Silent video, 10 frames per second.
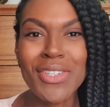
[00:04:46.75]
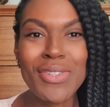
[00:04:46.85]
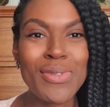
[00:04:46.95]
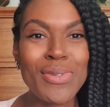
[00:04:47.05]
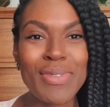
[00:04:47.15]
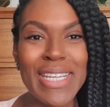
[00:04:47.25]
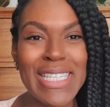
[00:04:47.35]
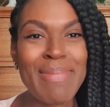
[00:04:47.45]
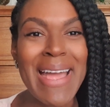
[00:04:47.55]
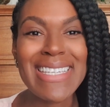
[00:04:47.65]
sort of
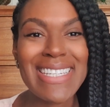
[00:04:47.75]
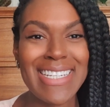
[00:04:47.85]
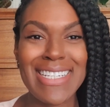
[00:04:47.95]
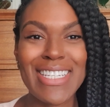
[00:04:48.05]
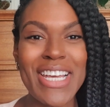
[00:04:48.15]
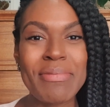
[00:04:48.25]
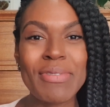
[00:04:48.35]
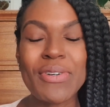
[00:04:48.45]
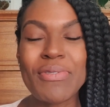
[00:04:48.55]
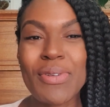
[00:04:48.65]
expanded in
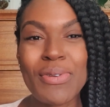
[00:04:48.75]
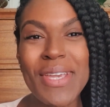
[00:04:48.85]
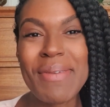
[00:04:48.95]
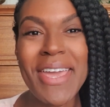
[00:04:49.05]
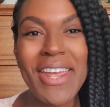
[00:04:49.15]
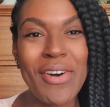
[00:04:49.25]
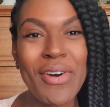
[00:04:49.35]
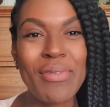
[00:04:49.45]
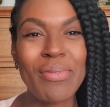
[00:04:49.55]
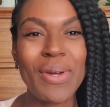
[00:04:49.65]
terms of the remit
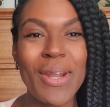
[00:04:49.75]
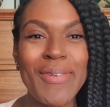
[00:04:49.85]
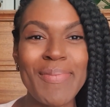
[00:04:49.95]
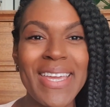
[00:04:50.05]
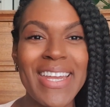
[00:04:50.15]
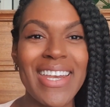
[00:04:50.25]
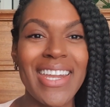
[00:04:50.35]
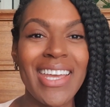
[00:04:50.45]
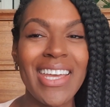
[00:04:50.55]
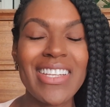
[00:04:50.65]
of what I've been